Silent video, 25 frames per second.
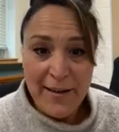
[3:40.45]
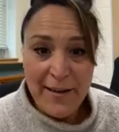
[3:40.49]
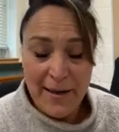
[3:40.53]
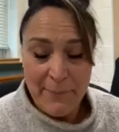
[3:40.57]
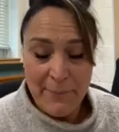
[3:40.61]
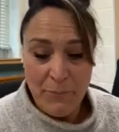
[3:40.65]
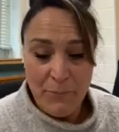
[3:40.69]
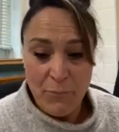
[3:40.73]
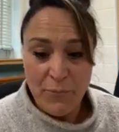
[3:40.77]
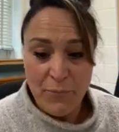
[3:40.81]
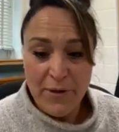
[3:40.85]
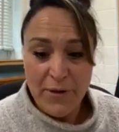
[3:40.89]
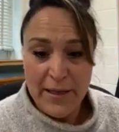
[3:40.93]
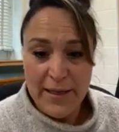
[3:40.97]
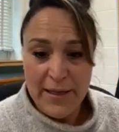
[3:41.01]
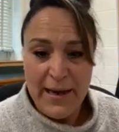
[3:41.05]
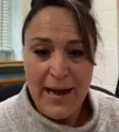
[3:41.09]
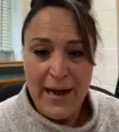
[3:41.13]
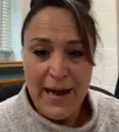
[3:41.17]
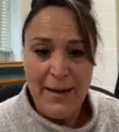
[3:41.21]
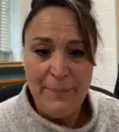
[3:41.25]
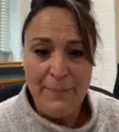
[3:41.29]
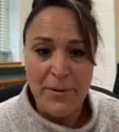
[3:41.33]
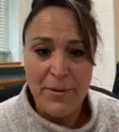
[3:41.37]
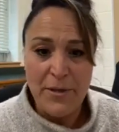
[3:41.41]
I'm really
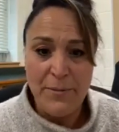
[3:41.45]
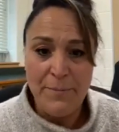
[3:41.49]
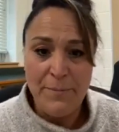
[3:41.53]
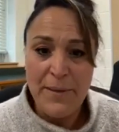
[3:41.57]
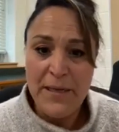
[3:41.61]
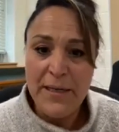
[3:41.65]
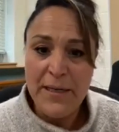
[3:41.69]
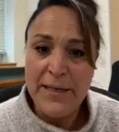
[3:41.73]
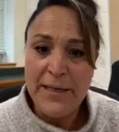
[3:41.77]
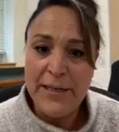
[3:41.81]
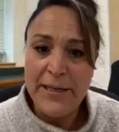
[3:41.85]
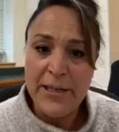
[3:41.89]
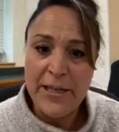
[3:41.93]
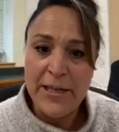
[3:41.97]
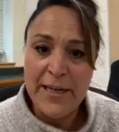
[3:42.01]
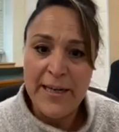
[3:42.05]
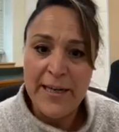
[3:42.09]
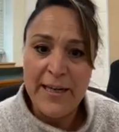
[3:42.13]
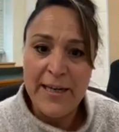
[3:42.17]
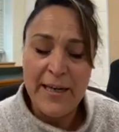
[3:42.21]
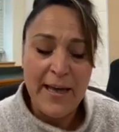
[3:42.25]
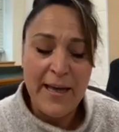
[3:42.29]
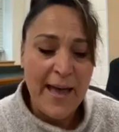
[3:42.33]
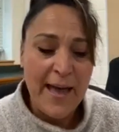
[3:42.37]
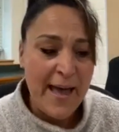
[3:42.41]
happy to be here
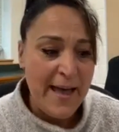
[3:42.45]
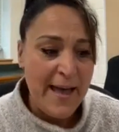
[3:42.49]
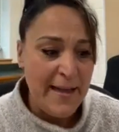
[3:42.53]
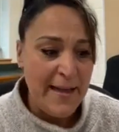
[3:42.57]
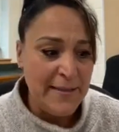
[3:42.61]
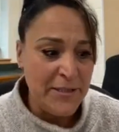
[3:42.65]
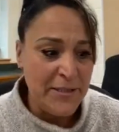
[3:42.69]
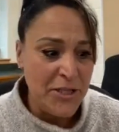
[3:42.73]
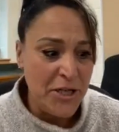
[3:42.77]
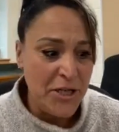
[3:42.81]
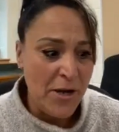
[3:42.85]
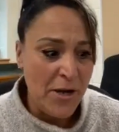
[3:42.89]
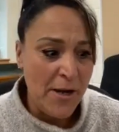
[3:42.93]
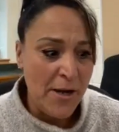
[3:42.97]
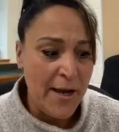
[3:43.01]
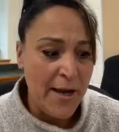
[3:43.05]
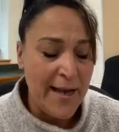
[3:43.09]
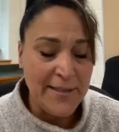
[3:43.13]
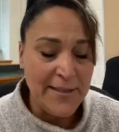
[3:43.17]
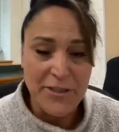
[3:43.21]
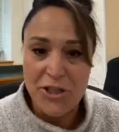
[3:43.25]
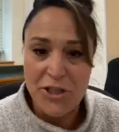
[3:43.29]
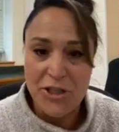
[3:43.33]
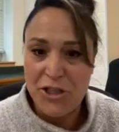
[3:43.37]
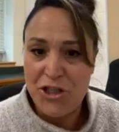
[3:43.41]
and,
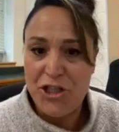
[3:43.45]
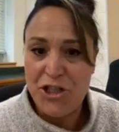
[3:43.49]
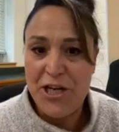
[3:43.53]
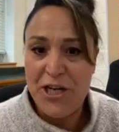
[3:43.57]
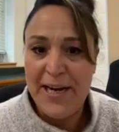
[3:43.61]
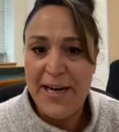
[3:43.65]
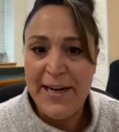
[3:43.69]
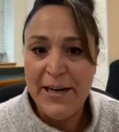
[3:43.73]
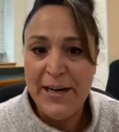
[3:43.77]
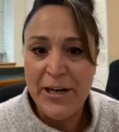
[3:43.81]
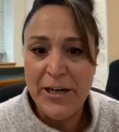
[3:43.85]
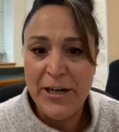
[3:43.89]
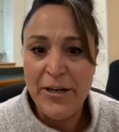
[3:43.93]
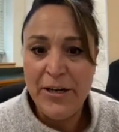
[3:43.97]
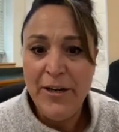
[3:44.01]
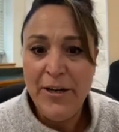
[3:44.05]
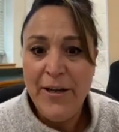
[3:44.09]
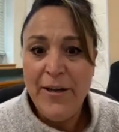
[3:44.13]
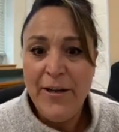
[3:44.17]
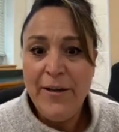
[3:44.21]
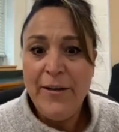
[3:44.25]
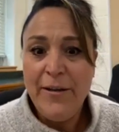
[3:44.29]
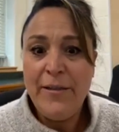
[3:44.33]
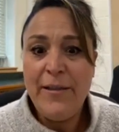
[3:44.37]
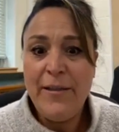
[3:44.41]
and to share
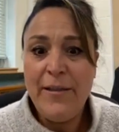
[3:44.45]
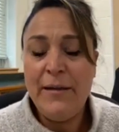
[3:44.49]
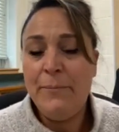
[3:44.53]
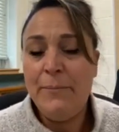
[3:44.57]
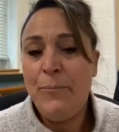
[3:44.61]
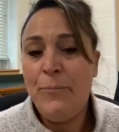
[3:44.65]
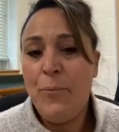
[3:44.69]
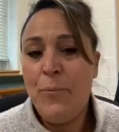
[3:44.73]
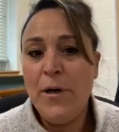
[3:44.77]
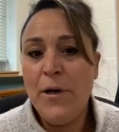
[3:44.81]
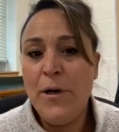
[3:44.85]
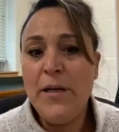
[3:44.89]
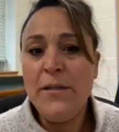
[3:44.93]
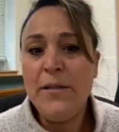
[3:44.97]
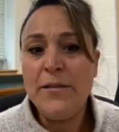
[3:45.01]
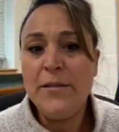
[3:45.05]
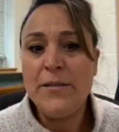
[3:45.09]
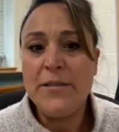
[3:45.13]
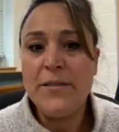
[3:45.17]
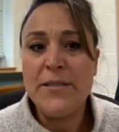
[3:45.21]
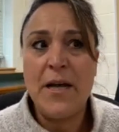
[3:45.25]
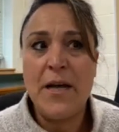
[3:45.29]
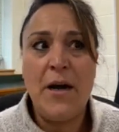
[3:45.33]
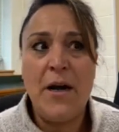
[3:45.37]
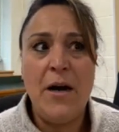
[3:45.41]
the
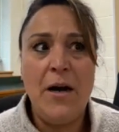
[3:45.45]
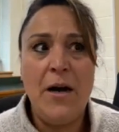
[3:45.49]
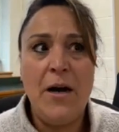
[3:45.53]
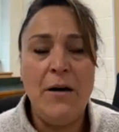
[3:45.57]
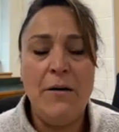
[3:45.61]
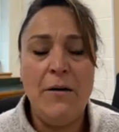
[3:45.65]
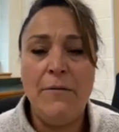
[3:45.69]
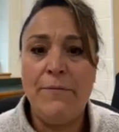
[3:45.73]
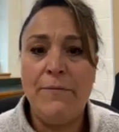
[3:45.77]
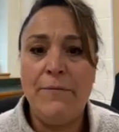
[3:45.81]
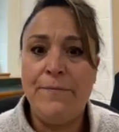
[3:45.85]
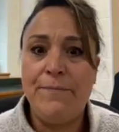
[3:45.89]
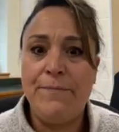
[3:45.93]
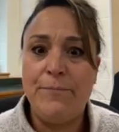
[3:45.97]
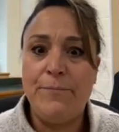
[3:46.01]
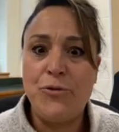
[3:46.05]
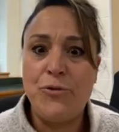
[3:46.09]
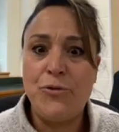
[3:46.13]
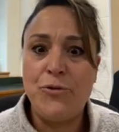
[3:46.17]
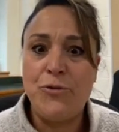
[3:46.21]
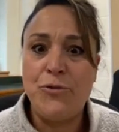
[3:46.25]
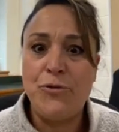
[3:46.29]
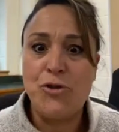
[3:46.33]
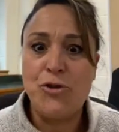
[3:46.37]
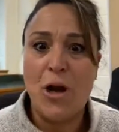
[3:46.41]
importance of
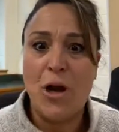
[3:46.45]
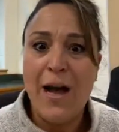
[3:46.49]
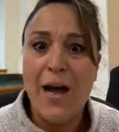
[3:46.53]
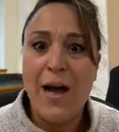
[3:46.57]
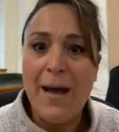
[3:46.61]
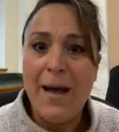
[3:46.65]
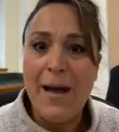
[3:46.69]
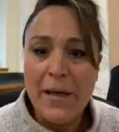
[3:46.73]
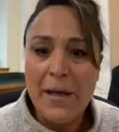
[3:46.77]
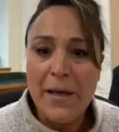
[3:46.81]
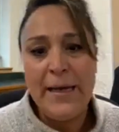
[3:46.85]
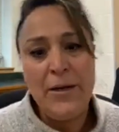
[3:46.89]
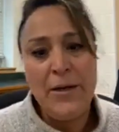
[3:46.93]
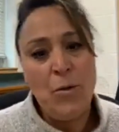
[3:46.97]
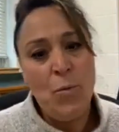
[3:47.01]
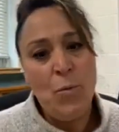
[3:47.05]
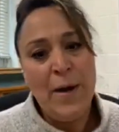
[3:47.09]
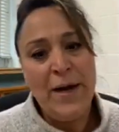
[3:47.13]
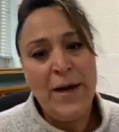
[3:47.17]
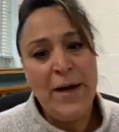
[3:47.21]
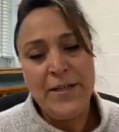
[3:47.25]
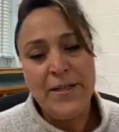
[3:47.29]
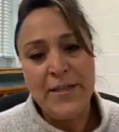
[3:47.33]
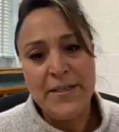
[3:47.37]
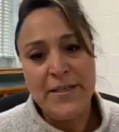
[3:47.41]
trauma and
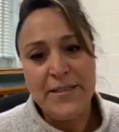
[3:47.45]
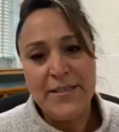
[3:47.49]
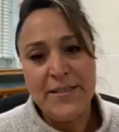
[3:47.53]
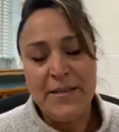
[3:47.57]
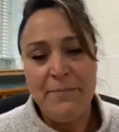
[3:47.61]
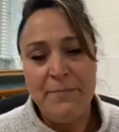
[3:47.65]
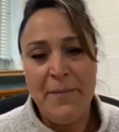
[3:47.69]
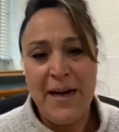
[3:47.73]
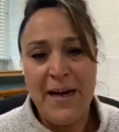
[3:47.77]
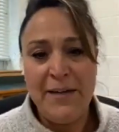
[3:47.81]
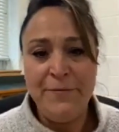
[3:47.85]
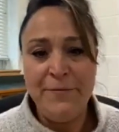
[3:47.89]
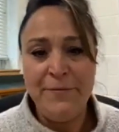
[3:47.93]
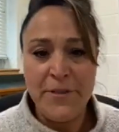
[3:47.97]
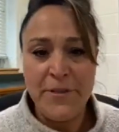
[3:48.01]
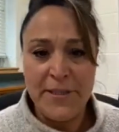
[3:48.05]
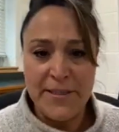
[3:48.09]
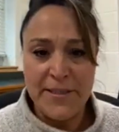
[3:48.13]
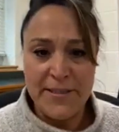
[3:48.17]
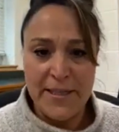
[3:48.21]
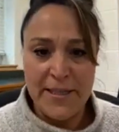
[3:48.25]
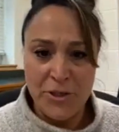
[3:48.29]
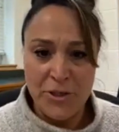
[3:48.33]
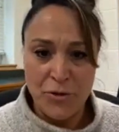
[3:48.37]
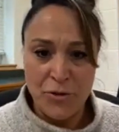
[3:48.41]
awareness and
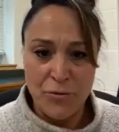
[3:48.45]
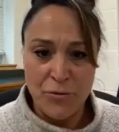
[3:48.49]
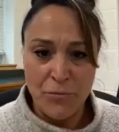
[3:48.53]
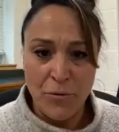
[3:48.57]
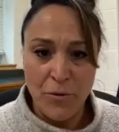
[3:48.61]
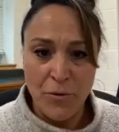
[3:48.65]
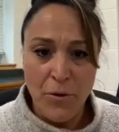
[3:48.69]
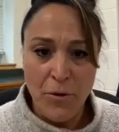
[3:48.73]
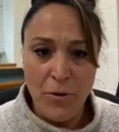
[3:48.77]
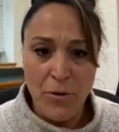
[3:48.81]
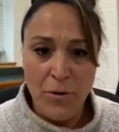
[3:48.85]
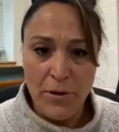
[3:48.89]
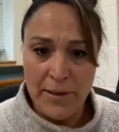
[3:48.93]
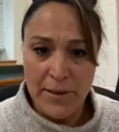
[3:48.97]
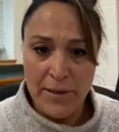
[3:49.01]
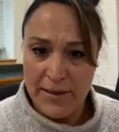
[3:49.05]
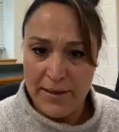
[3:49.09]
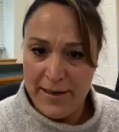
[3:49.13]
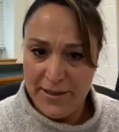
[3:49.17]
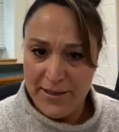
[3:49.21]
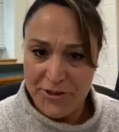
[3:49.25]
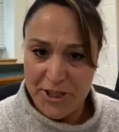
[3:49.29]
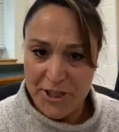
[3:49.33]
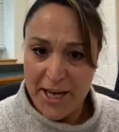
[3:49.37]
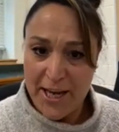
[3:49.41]
mindfulness and its role in
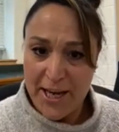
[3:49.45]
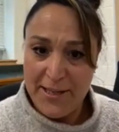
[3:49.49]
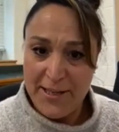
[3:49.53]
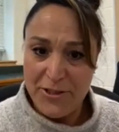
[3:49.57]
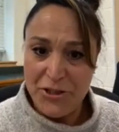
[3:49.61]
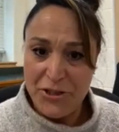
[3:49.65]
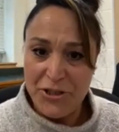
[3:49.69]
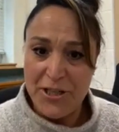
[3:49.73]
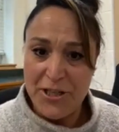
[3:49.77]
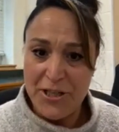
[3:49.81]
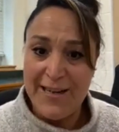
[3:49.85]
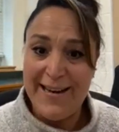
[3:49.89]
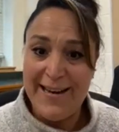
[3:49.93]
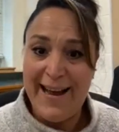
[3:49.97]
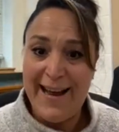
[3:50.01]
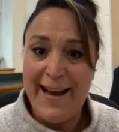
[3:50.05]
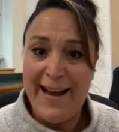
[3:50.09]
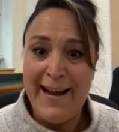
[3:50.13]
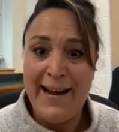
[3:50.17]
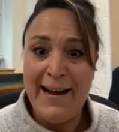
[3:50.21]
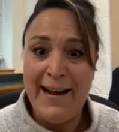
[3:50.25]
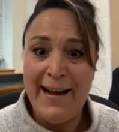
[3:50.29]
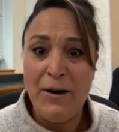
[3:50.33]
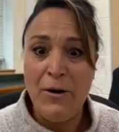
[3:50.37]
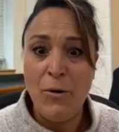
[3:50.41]
education and
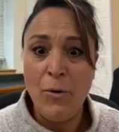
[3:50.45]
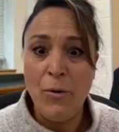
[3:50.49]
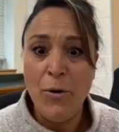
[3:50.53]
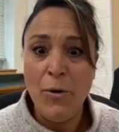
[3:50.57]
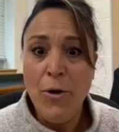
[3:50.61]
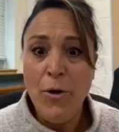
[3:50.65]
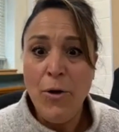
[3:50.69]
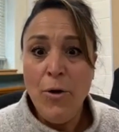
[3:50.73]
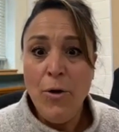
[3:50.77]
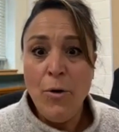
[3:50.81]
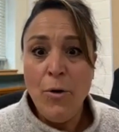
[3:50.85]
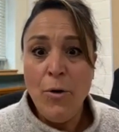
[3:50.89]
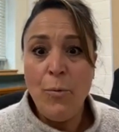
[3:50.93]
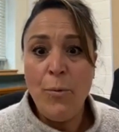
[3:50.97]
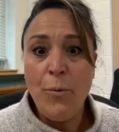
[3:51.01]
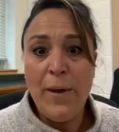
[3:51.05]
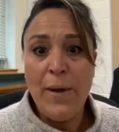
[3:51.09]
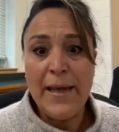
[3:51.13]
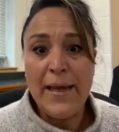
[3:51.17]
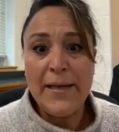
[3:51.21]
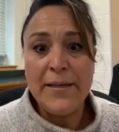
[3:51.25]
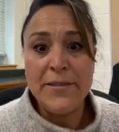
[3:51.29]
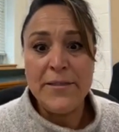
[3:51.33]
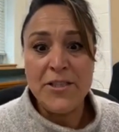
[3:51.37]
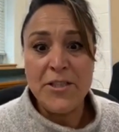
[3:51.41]
how we
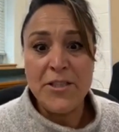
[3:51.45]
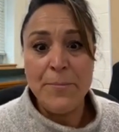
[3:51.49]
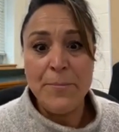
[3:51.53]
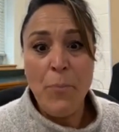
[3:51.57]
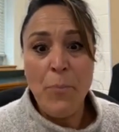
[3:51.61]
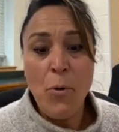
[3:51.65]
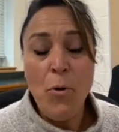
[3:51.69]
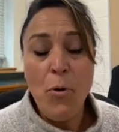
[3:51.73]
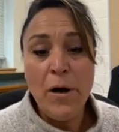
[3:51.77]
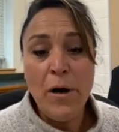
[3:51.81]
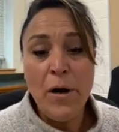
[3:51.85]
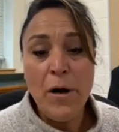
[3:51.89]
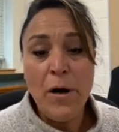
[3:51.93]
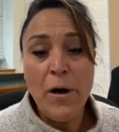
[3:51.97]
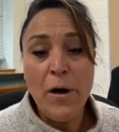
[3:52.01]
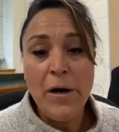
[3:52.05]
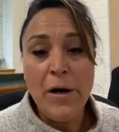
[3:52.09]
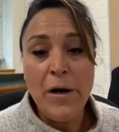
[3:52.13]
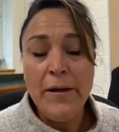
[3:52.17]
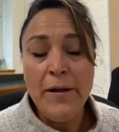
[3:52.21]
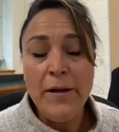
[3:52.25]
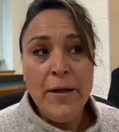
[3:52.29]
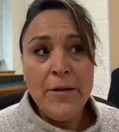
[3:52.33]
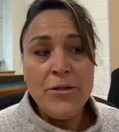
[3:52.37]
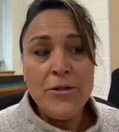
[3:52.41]
can support
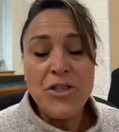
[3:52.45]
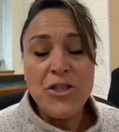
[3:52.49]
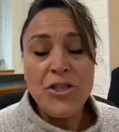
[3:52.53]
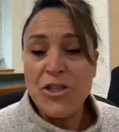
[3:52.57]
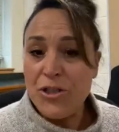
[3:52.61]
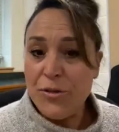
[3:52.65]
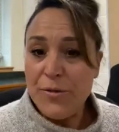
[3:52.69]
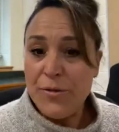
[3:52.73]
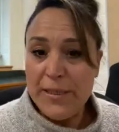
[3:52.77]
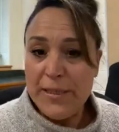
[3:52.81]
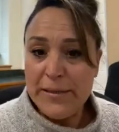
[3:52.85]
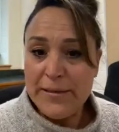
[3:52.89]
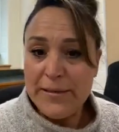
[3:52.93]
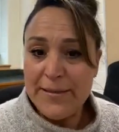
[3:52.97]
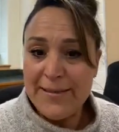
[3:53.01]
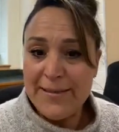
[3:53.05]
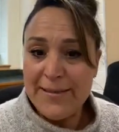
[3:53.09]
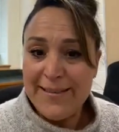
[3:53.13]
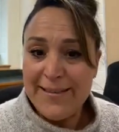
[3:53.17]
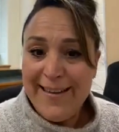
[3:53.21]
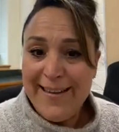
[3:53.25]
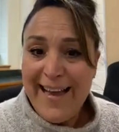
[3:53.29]
students.